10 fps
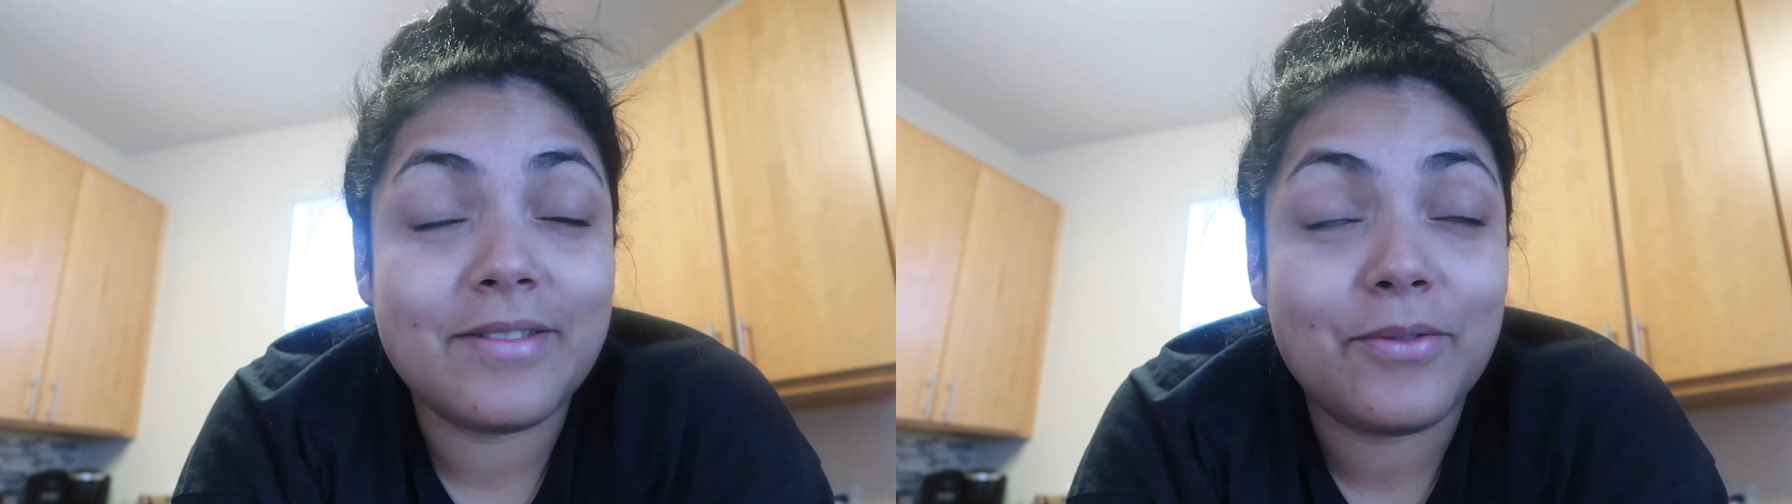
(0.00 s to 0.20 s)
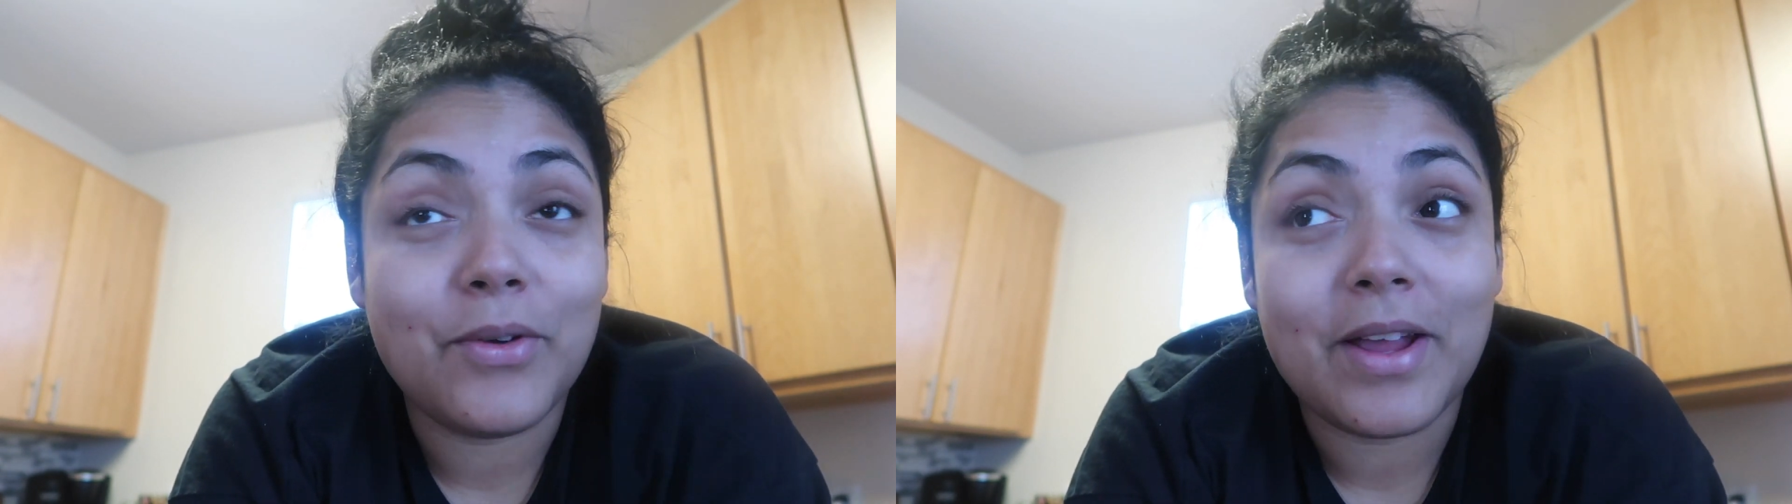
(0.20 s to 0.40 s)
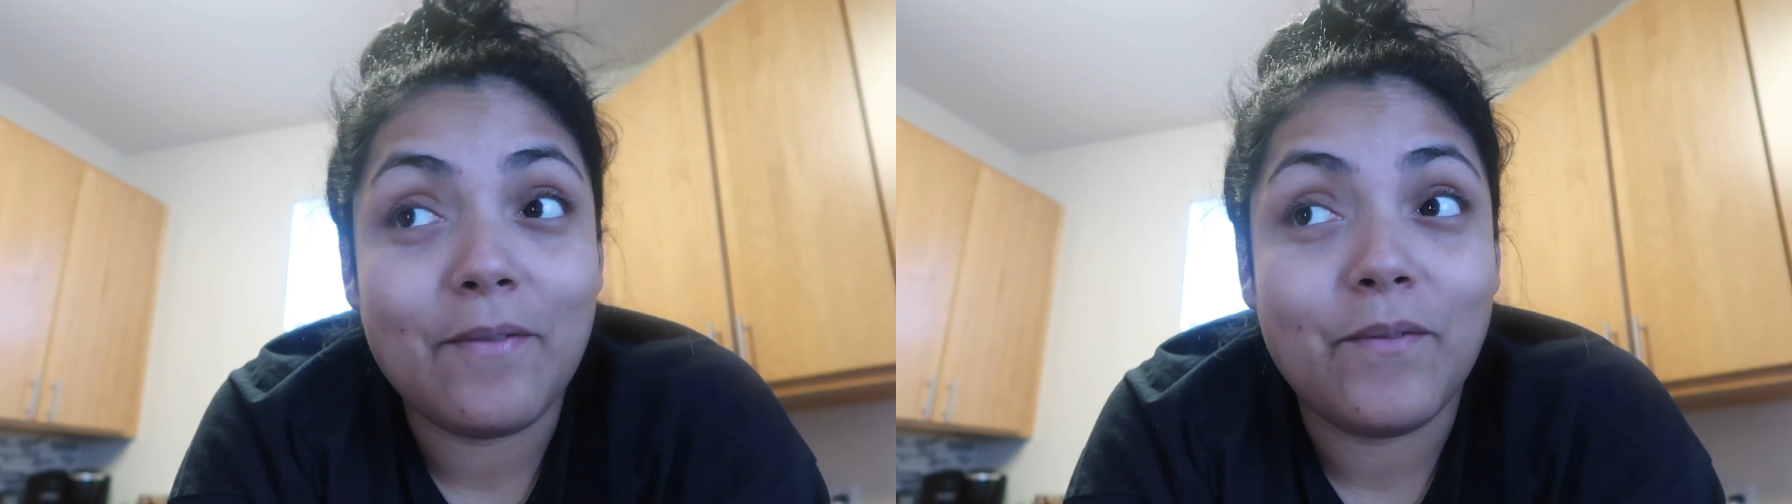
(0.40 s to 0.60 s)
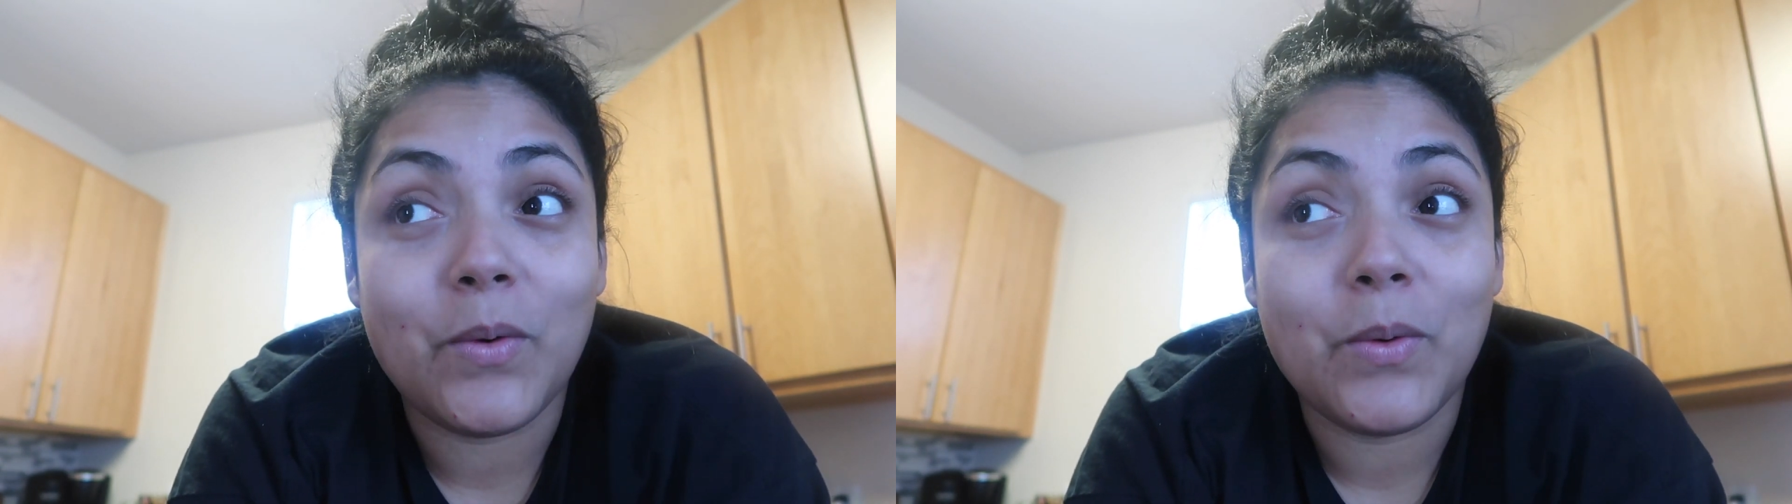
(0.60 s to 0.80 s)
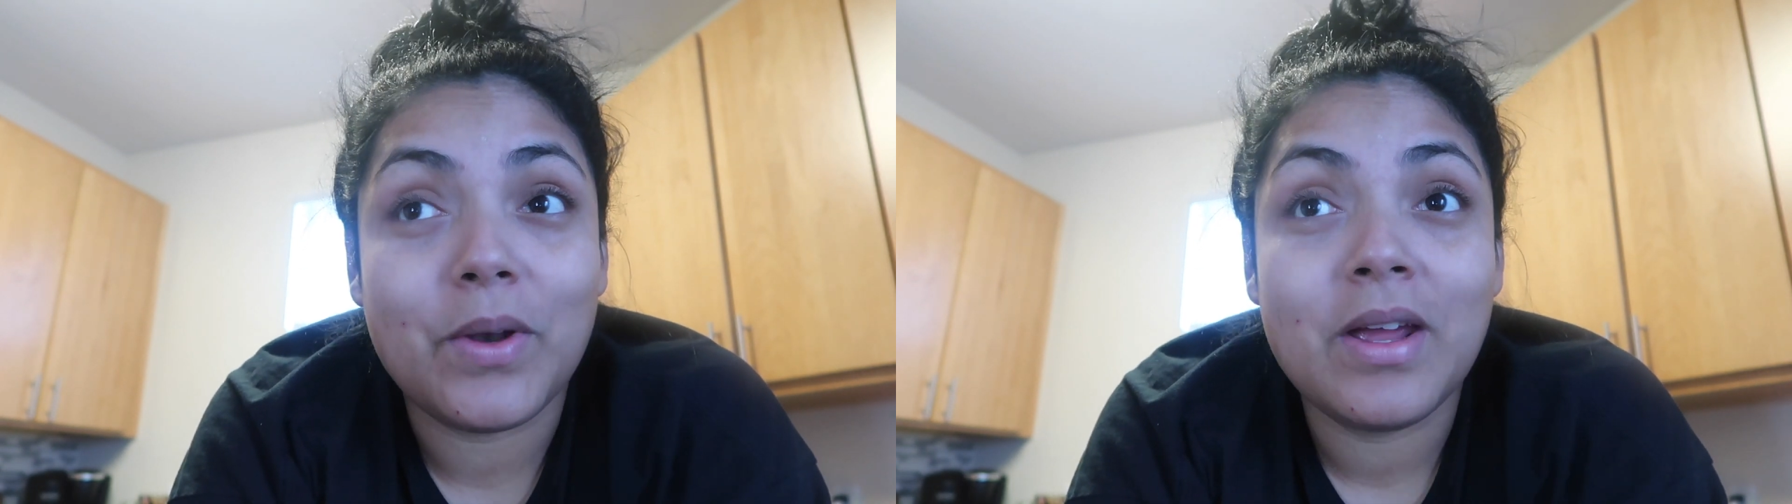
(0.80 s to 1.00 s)
freaking
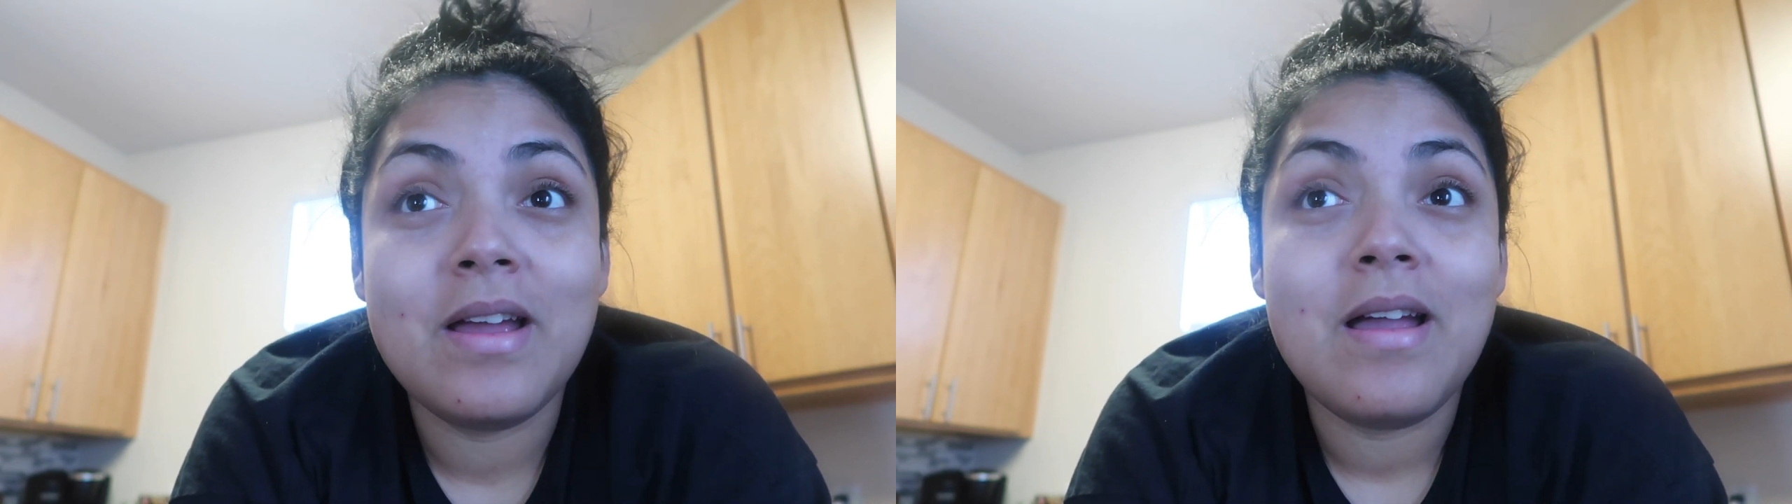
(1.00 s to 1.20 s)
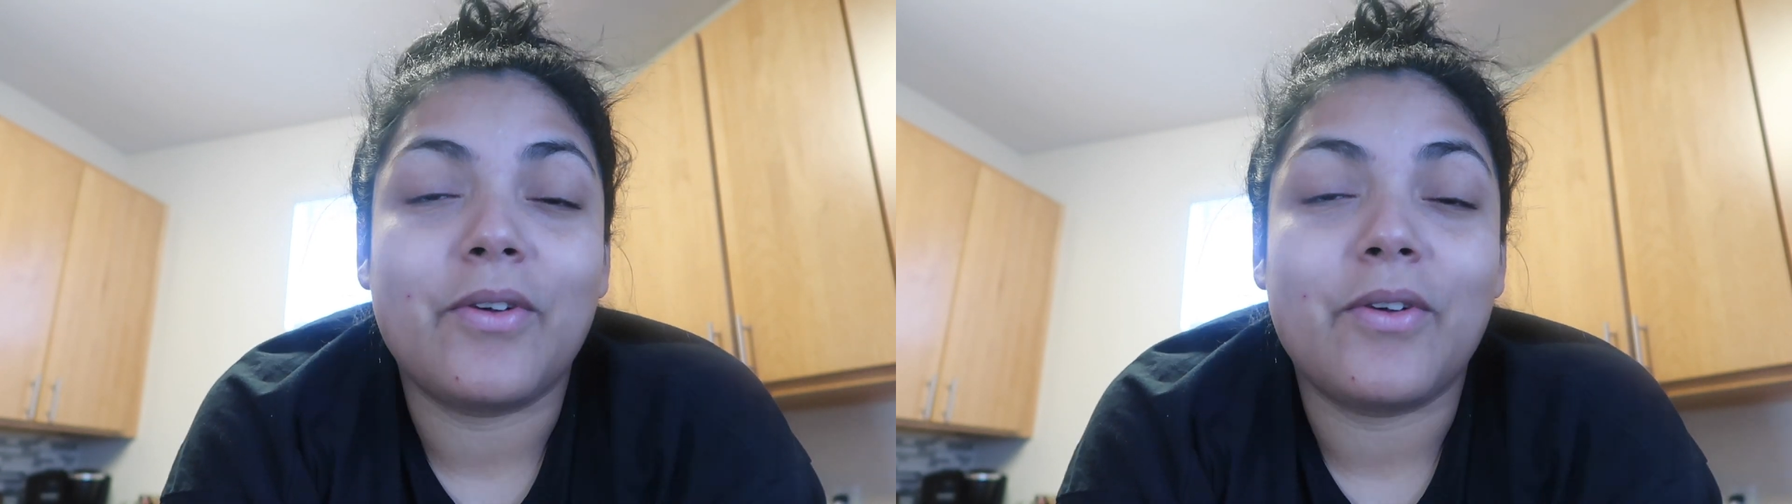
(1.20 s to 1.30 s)
food as